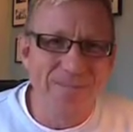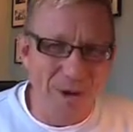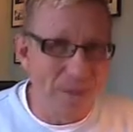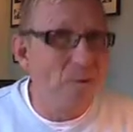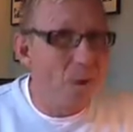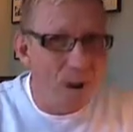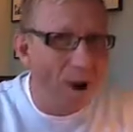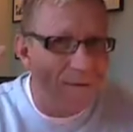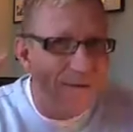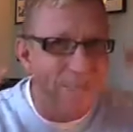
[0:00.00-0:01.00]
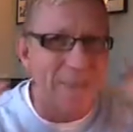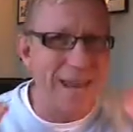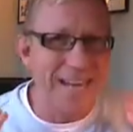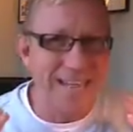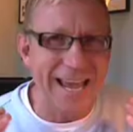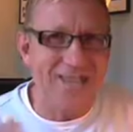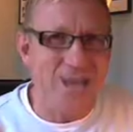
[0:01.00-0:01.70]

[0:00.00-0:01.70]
But I'm trying to offset panic attacks.